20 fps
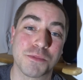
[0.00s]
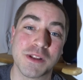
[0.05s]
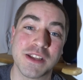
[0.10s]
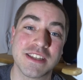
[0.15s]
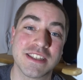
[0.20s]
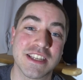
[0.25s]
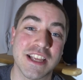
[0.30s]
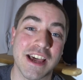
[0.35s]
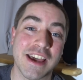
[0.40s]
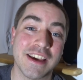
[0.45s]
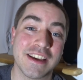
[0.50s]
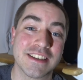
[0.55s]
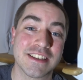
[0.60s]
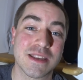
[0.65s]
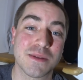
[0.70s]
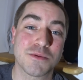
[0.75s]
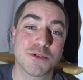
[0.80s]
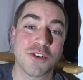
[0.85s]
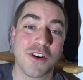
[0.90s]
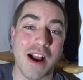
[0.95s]
please like,
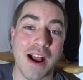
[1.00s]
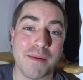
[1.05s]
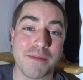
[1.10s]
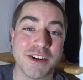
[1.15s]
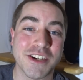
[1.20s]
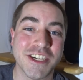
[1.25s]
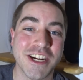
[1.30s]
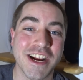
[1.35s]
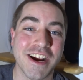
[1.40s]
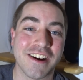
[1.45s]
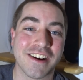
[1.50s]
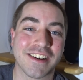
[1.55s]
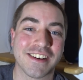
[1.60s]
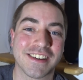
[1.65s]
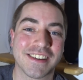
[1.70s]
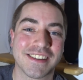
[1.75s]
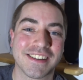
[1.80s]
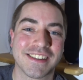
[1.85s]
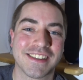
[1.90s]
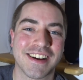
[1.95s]
subscribe, and
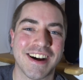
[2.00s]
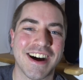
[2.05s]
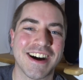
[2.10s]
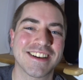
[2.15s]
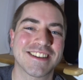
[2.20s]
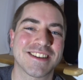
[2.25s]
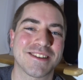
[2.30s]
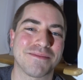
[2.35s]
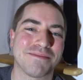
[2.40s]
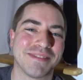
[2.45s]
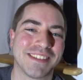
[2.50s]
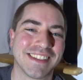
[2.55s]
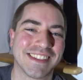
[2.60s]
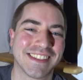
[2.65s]
share. Awesome.